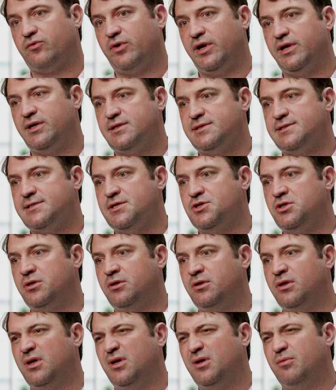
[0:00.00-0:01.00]
the credit
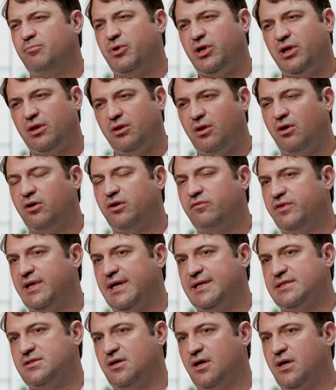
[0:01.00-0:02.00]
decision, but a lot of
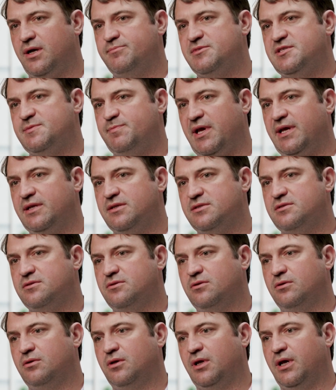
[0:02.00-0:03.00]
that time spent
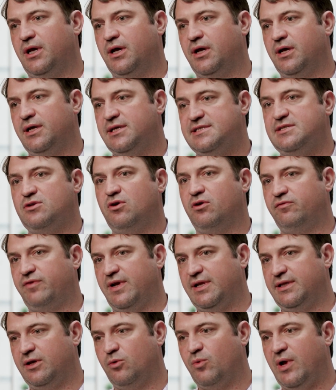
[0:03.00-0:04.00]
is not
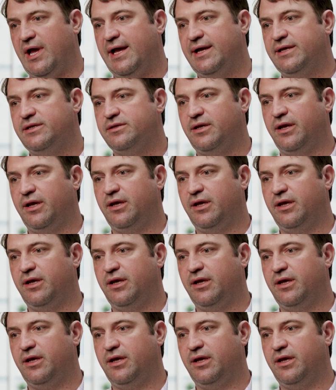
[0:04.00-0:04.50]
value add,